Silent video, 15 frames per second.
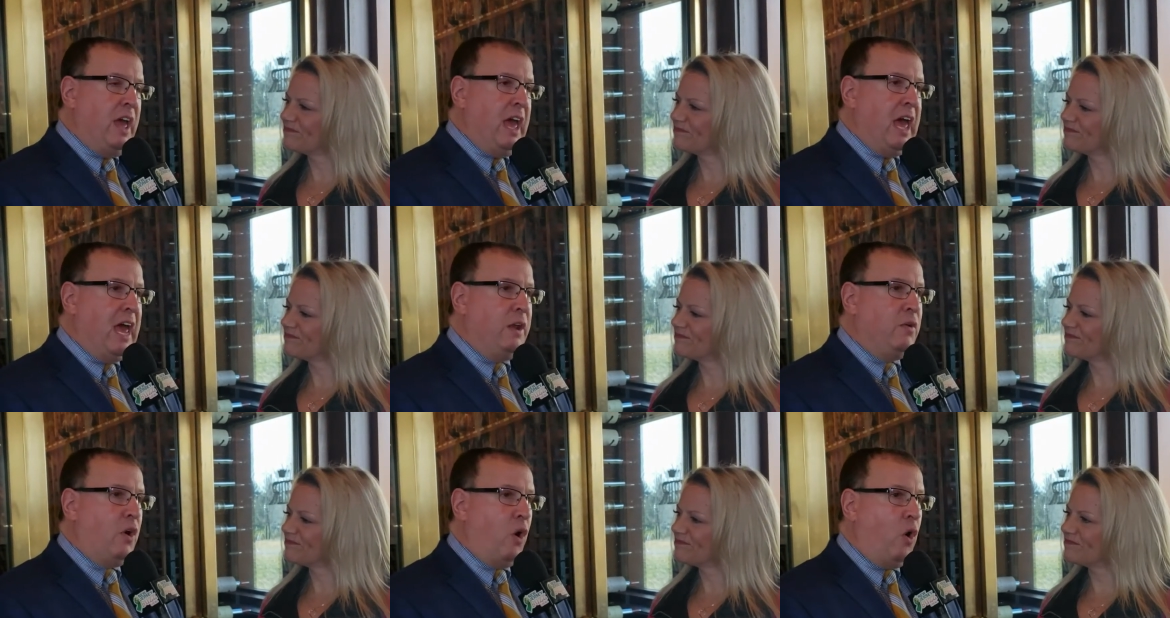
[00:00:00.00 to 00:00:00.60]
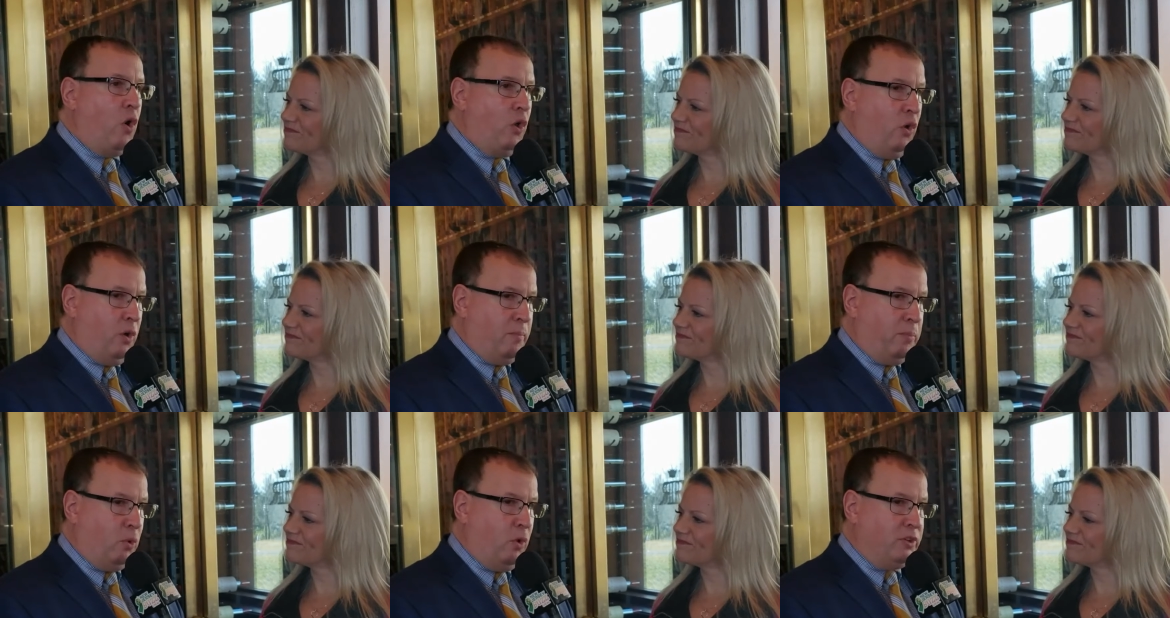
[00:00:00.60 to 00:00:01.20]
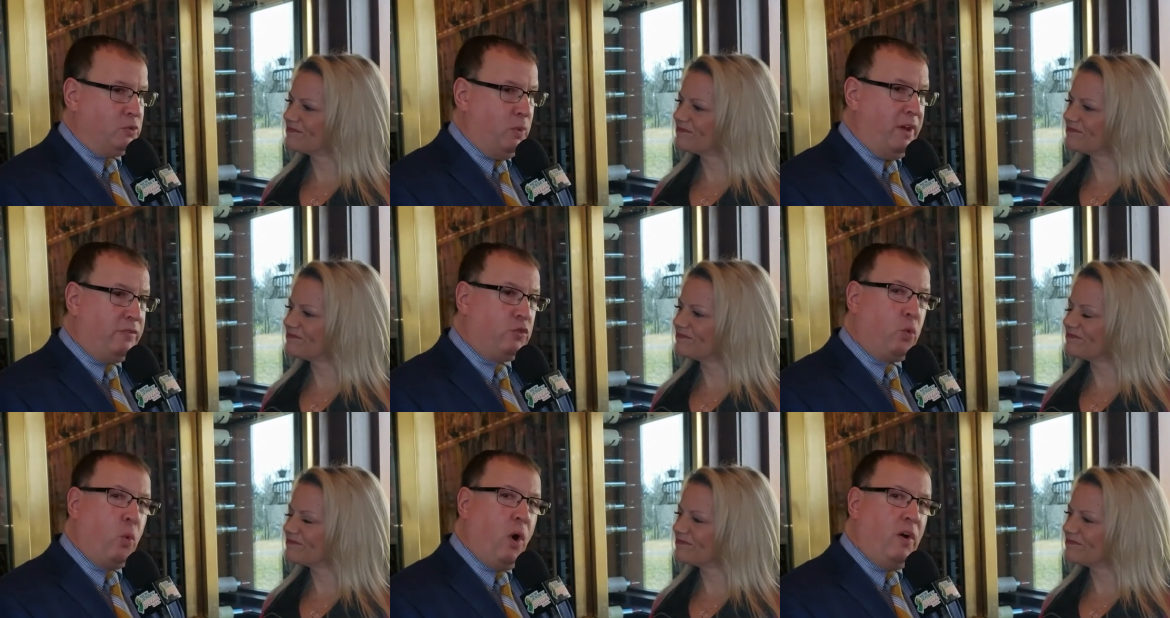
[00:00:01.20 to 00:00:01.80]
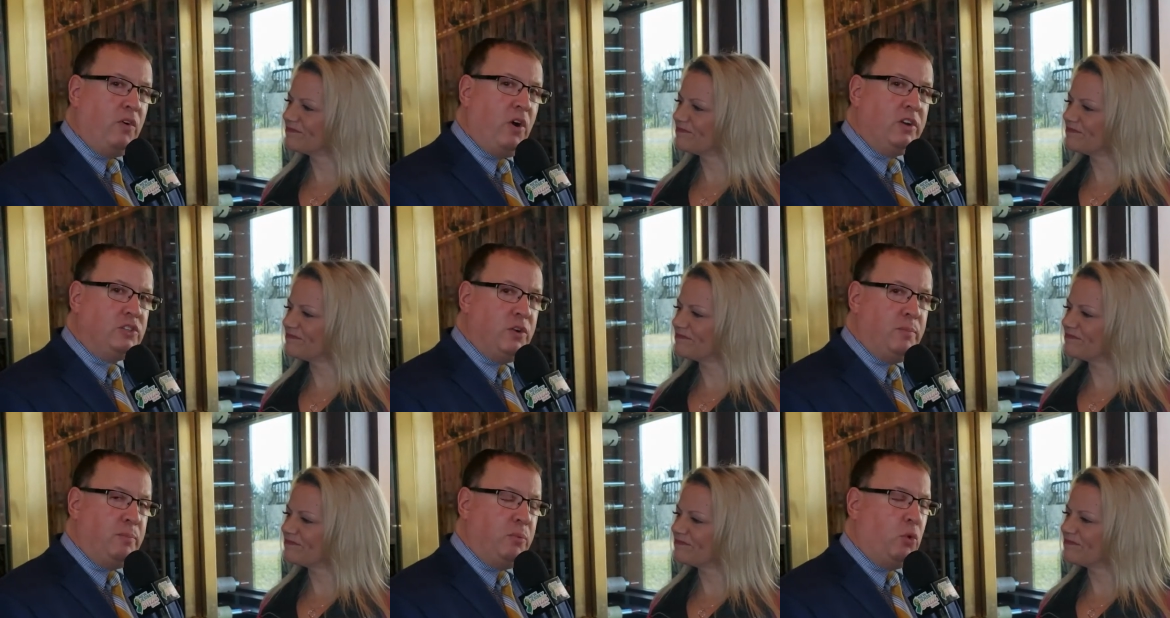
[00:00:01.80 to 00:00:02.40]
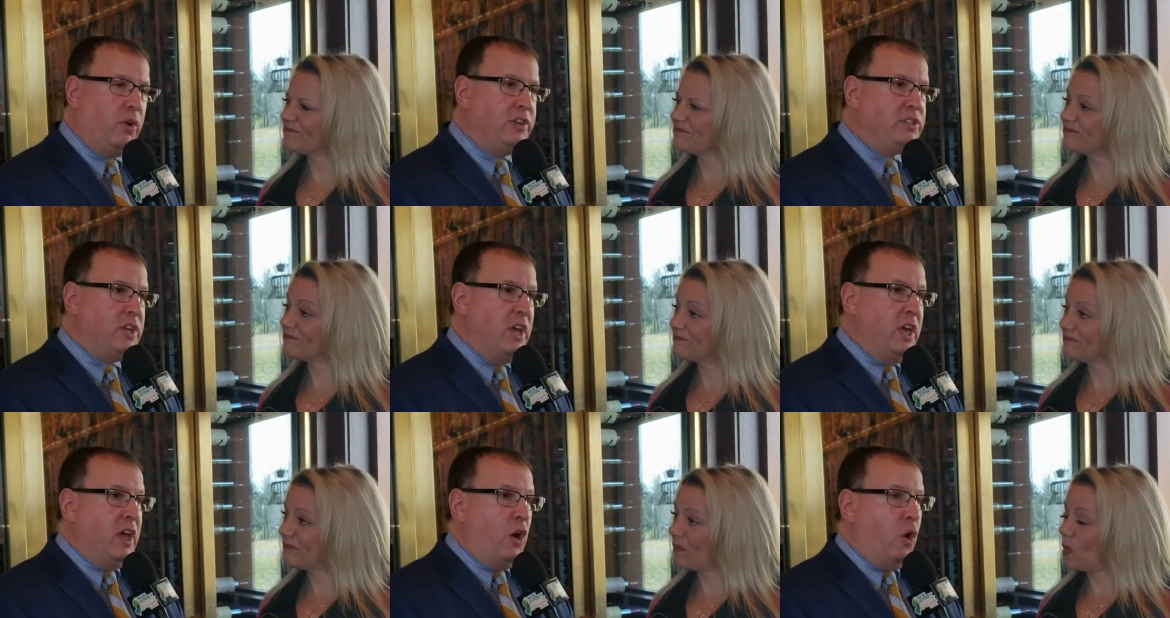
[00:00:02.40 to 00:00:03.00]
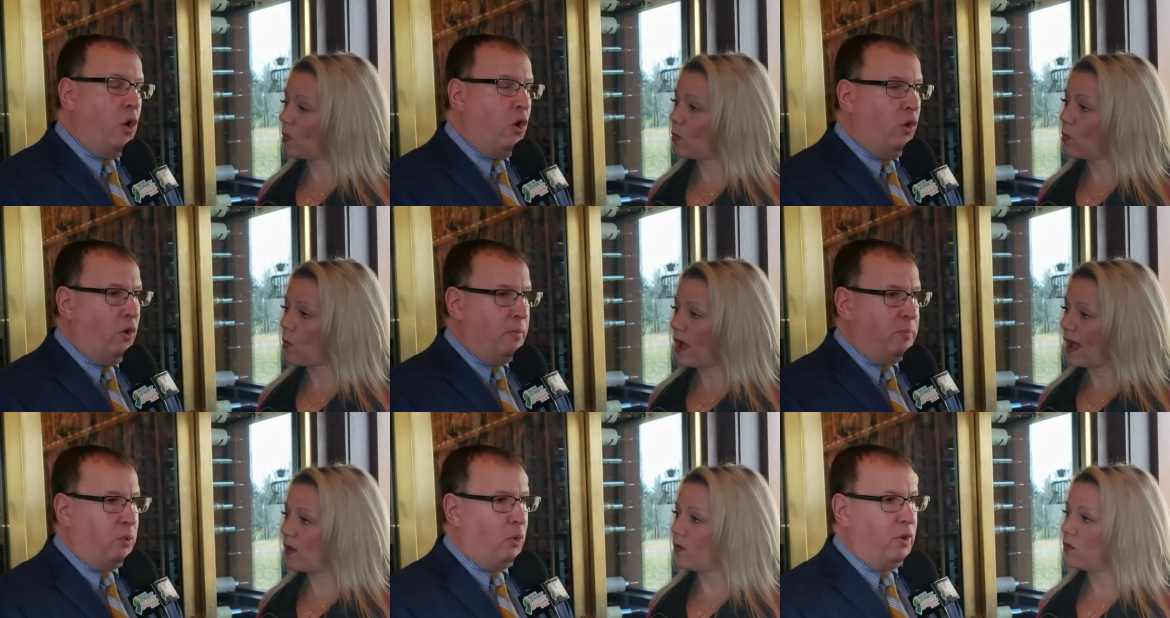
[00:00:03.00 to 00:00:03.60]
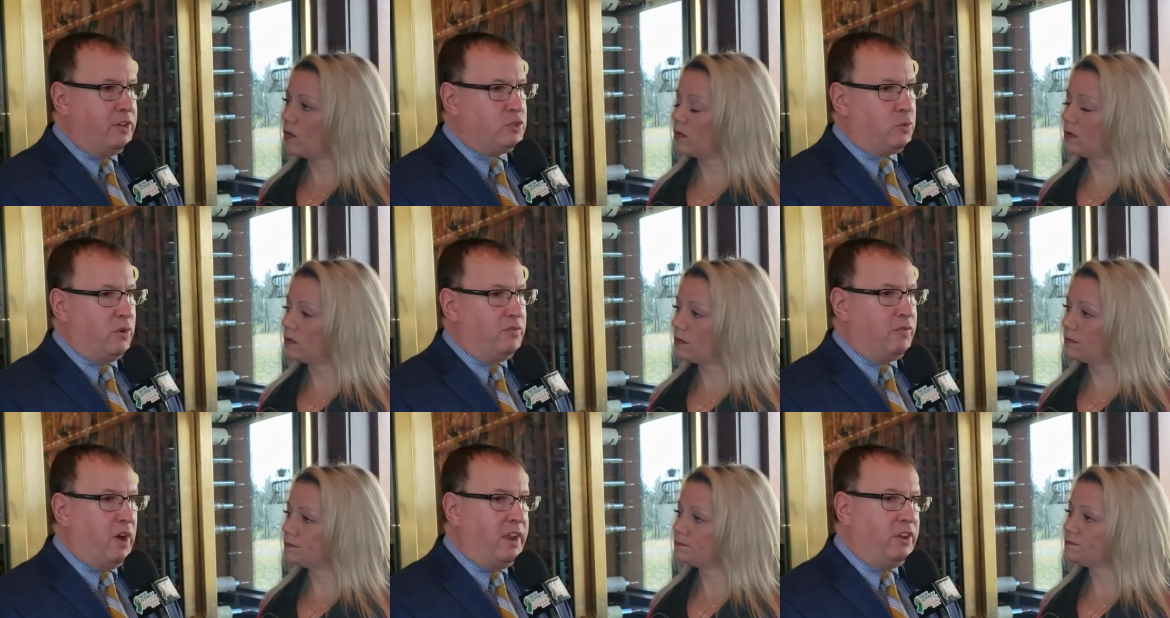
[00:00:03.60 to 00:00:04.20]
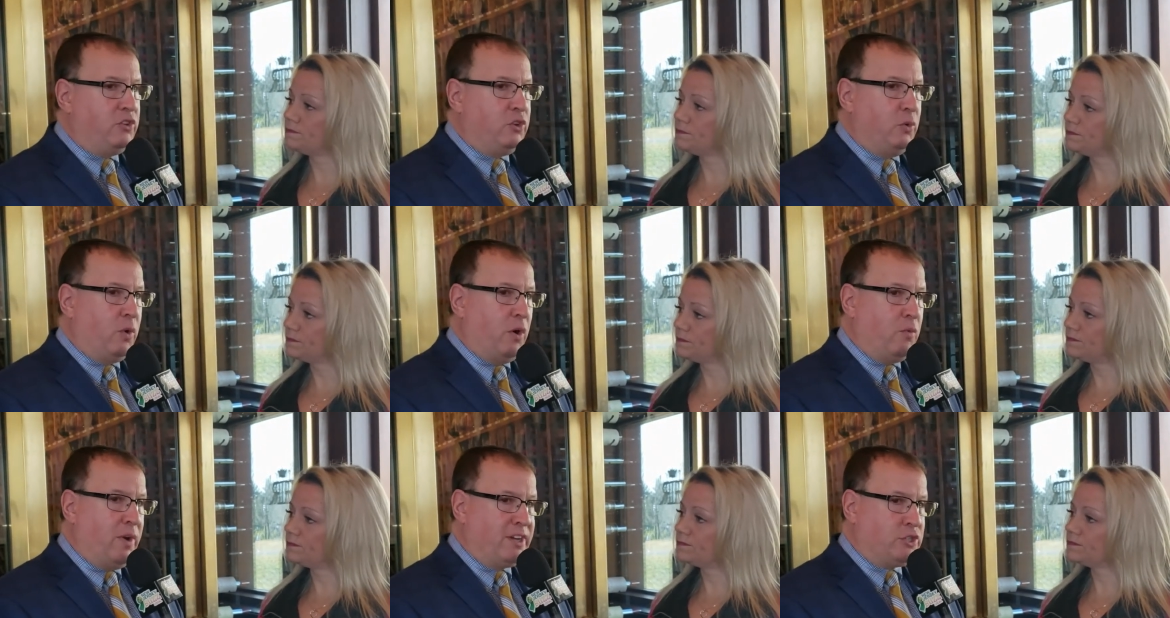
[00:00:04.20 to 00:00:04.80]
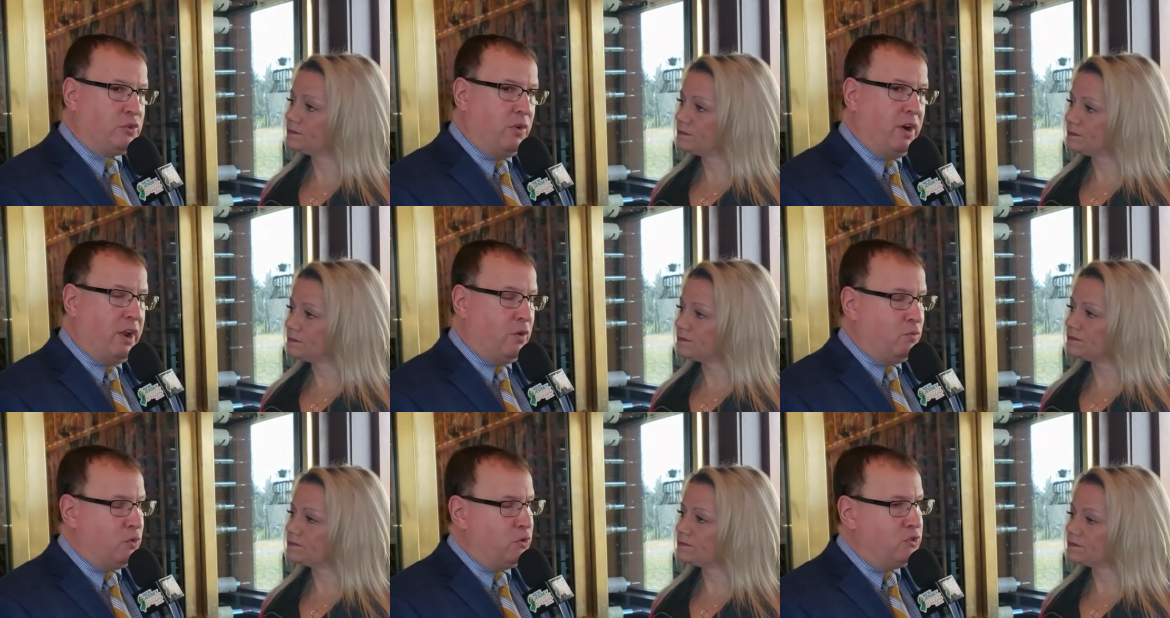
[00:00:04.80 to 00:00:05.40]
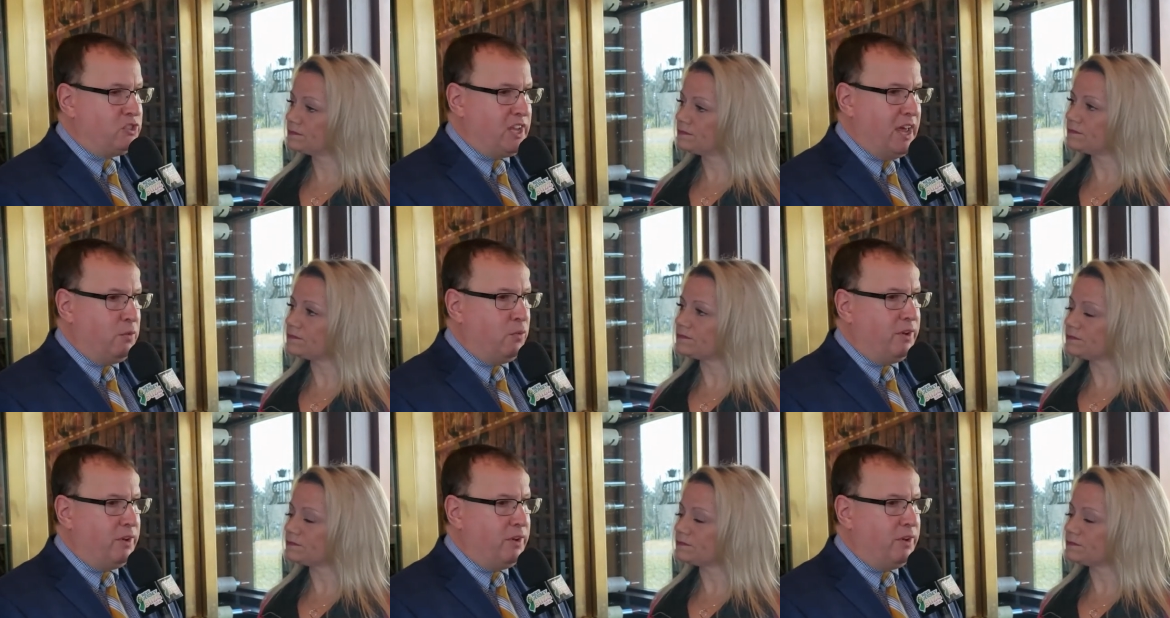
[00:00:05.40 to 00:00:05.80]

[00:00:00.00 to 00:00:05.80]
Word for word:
Speaker 1: and all our employees, we have 1,200 employees, all our employees were invited to our restaurant on Route 10.